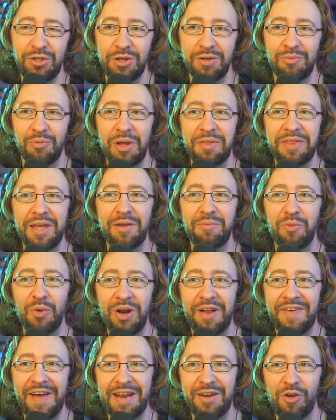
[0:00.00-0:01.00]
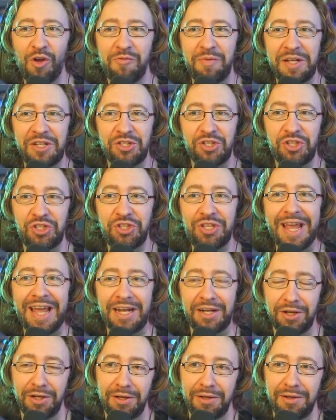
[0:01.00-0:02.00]
See, what they would have had to They're have been back sick,
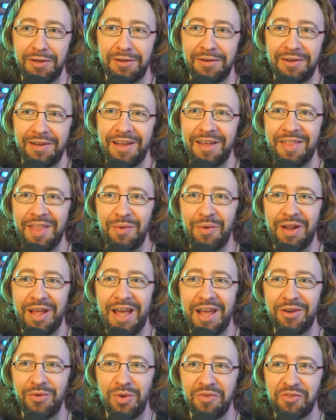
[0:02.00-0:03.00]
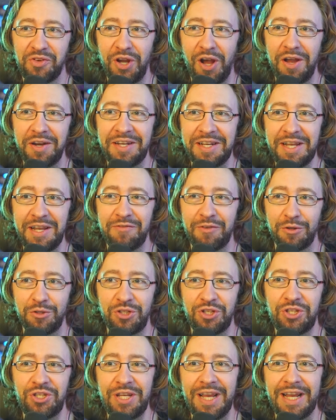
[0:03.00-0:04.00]
back. and they would have had to have gone to Evo
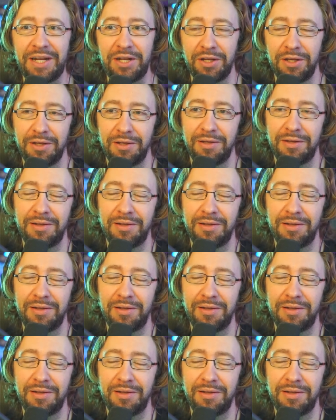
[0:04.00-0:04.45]
sick.